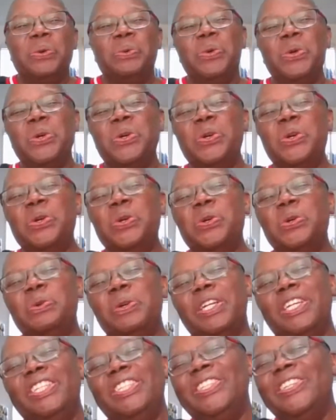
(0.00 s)
Woo,
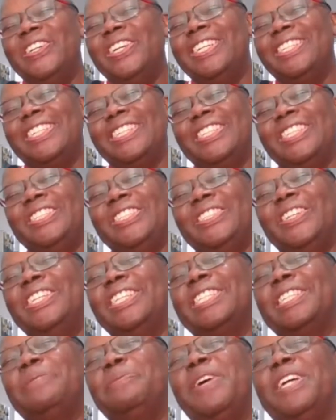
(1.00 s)
what a joy, such a joy
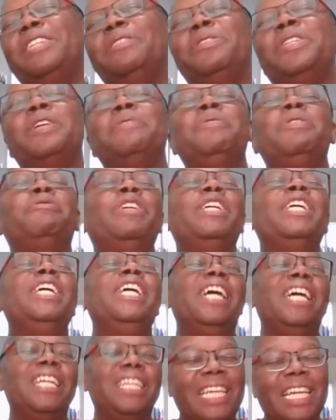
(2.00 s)
to come back to you again, my friend.
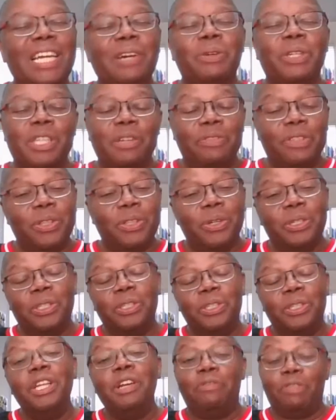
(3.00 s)
And I think I want to say for
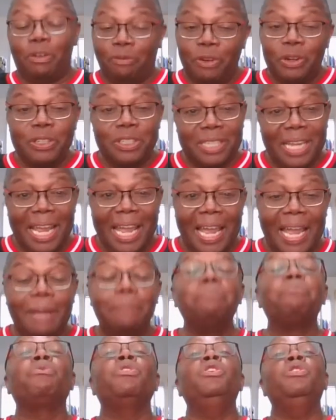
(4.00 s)
those of you there for the first time,
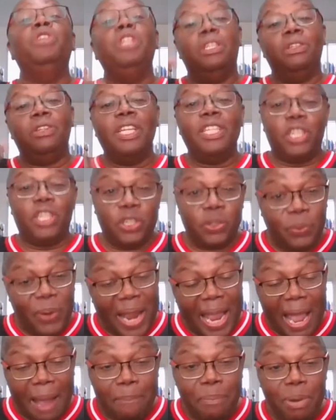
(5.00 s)
click on that
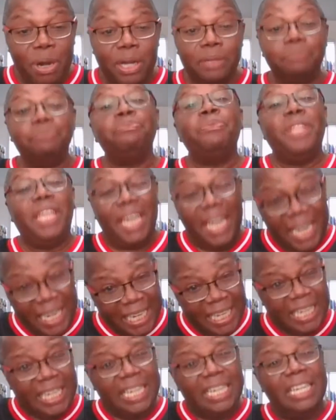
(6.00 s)
subscribe button
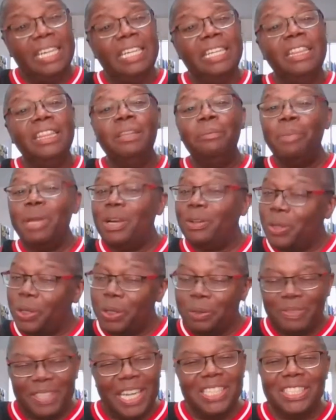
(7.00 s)
and the bell
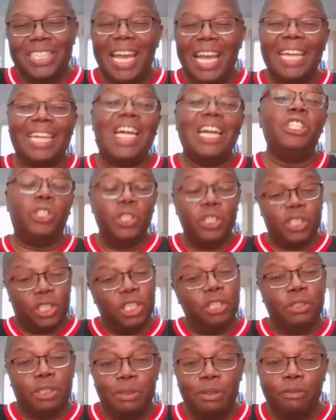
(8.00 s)
notification icon so you
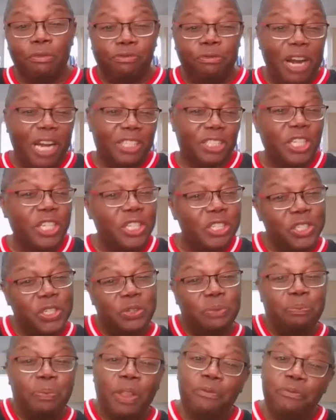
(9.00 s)
continue to see fresh,
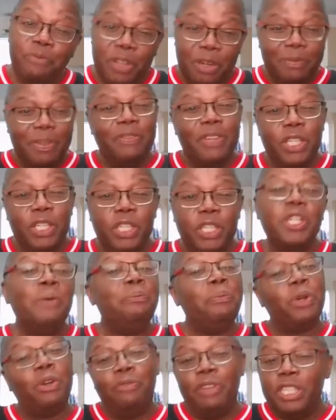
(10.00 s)
new vitamin videos,
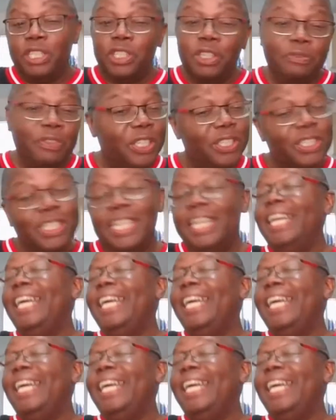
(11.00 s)
motivational videos,